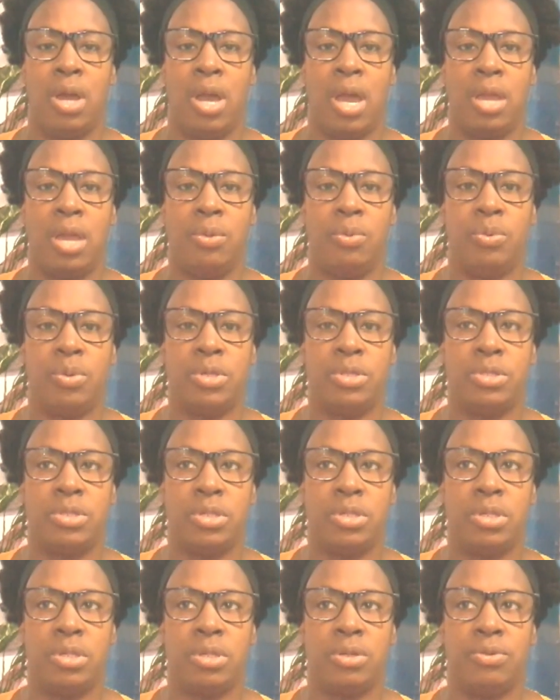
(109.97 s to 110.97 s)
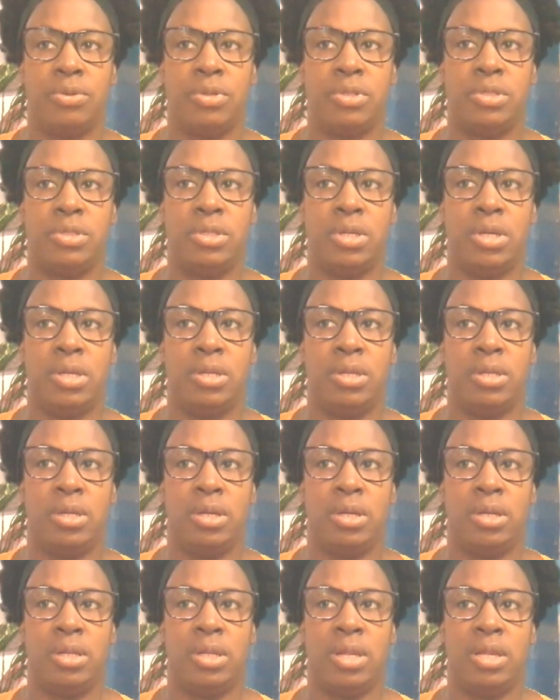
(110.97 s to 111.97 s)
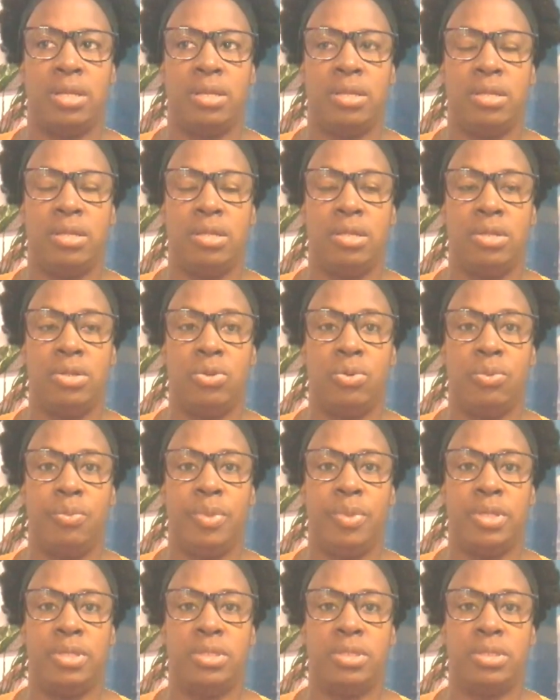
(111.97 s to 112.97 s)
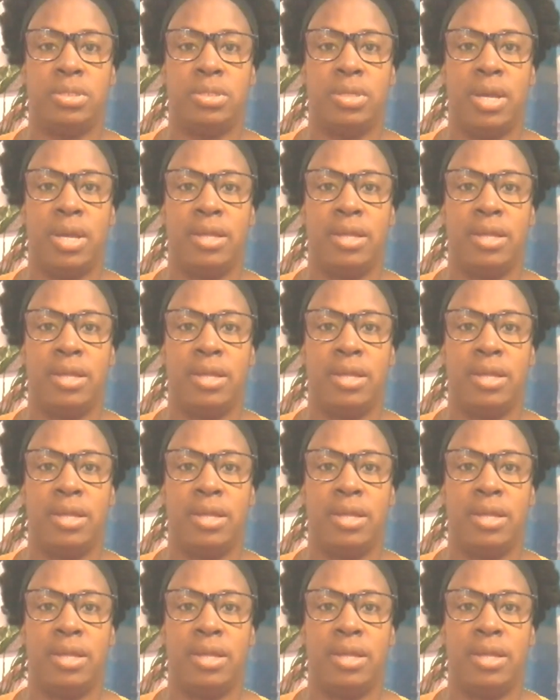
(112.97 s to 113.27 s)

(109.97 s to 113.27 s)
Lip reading: I was a Christian and I didn't know better.